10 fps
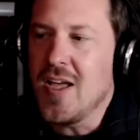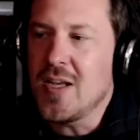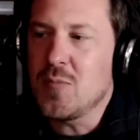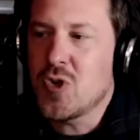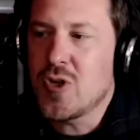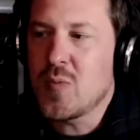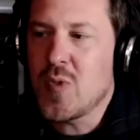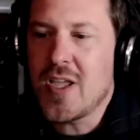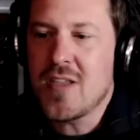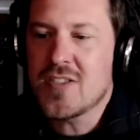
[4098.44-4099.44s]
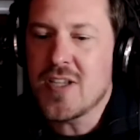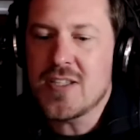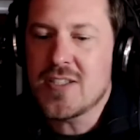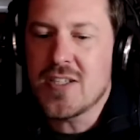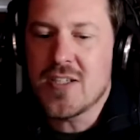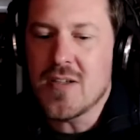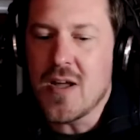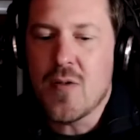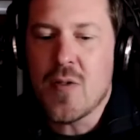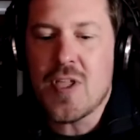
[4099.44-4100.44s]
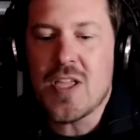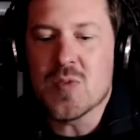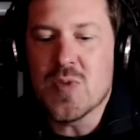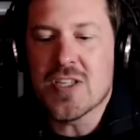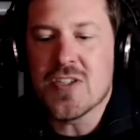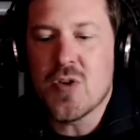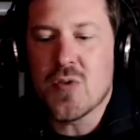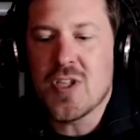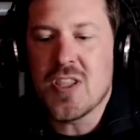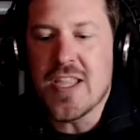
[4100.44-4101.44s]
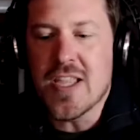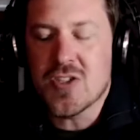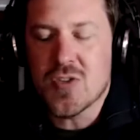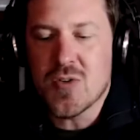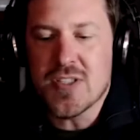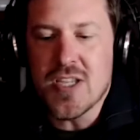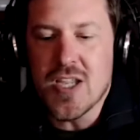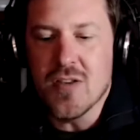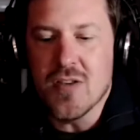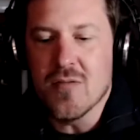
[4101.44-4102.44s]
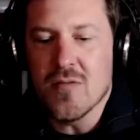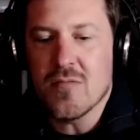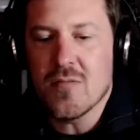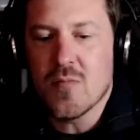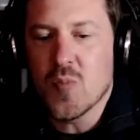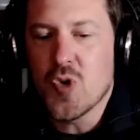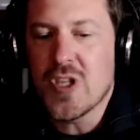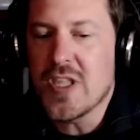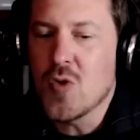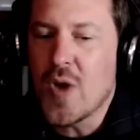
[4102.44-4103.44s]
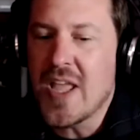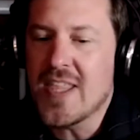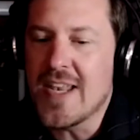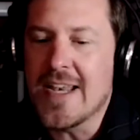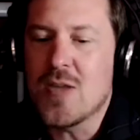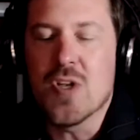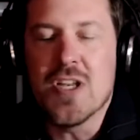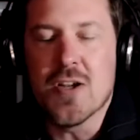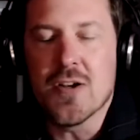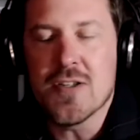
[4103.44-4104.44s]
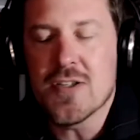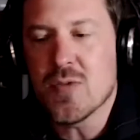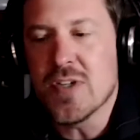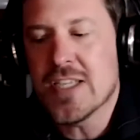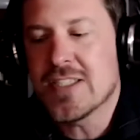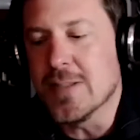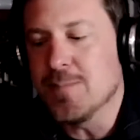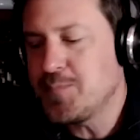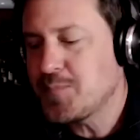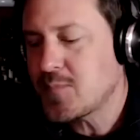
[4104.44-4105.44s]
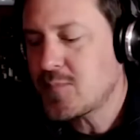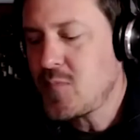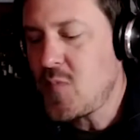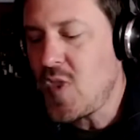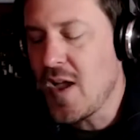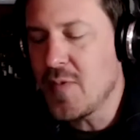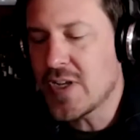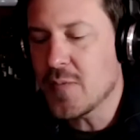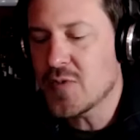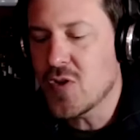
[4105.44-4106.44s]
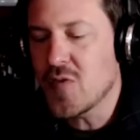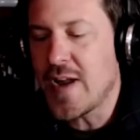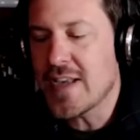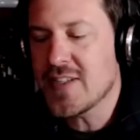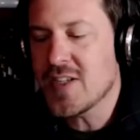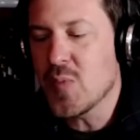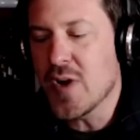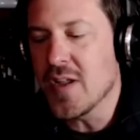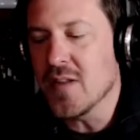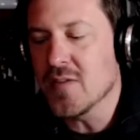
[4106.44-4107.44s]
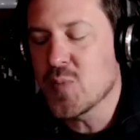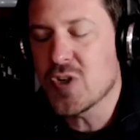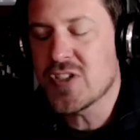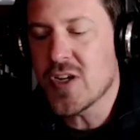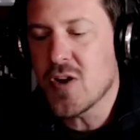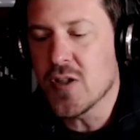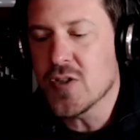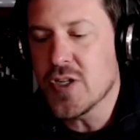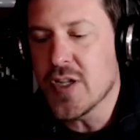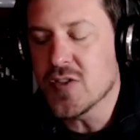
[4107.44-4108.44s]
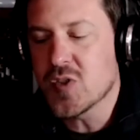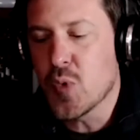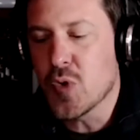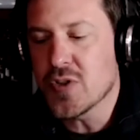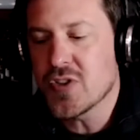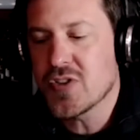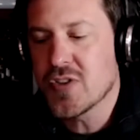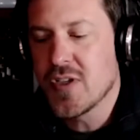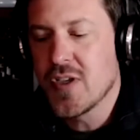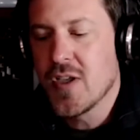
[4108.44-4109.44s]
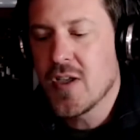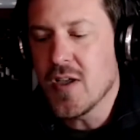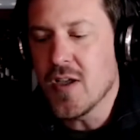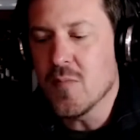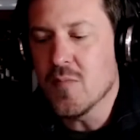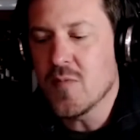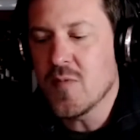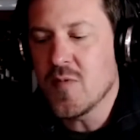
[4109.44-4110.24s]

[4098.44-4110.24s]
And I'm turning my sights to other things, because I don't think the answer is in really the way that anyone in our industry does it. Yeah. I've become so fascinated by sports psychology and sports, in